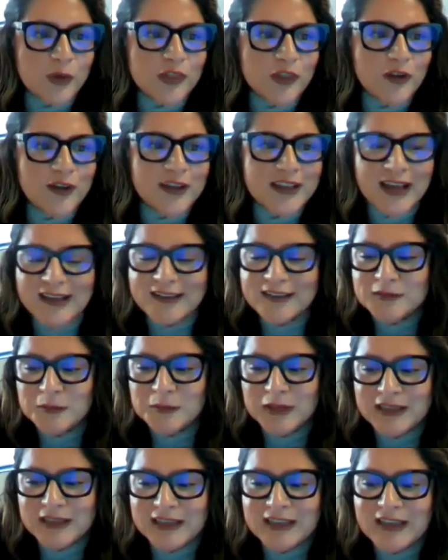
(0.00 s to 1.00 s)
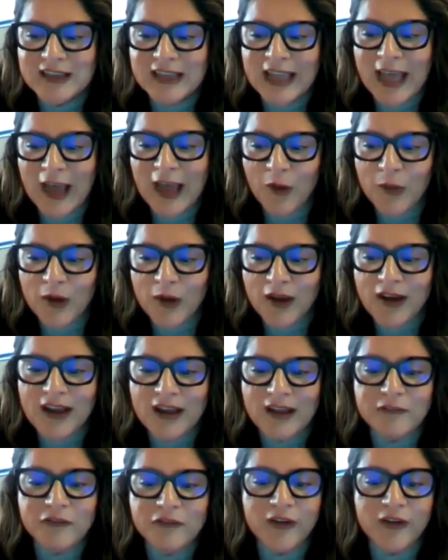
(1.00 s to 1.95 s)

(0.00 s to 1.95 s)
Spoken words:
with our guest Malika Cower